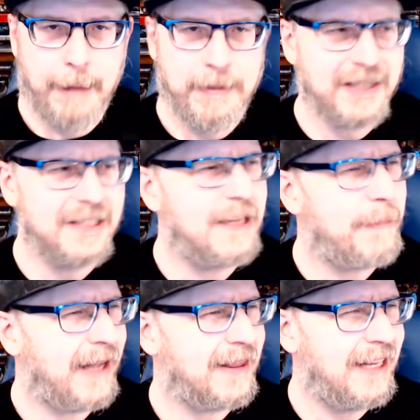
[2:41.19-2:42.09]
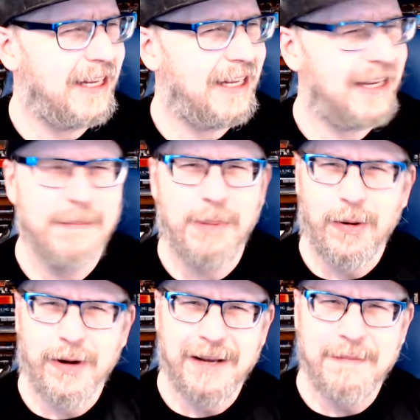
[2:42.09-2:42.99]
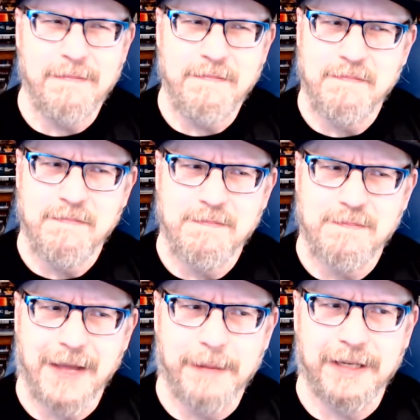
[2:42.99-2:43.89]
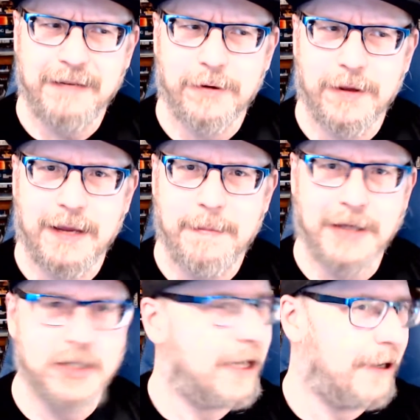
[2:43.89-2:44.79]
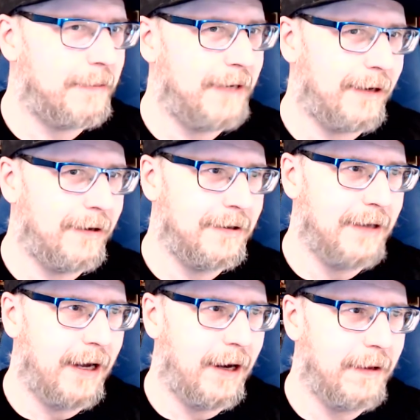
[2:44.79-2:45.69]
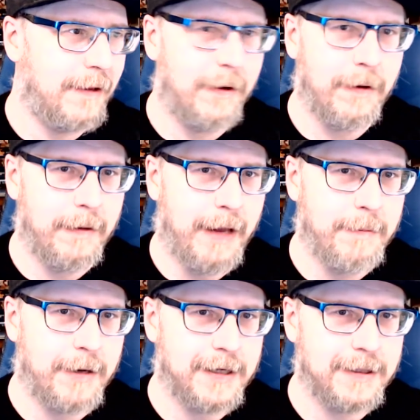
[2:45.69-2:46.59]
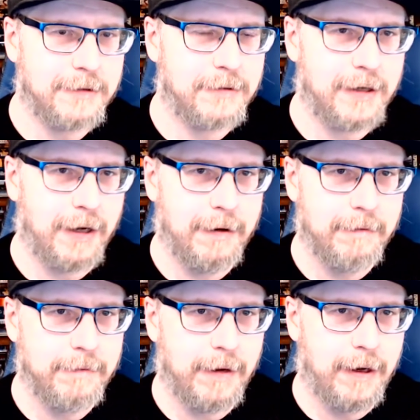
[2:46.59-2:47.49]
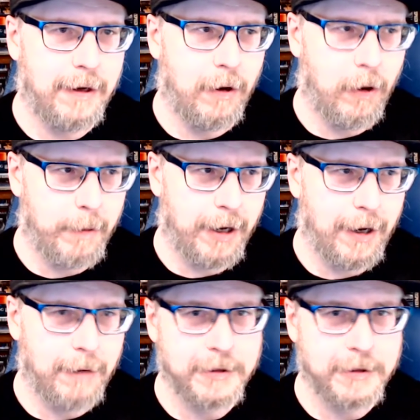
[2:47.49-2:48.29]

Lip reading: Picked this up at the Emporium, I believe, or the Imaginarium down in the Haymarket district of Omaha, which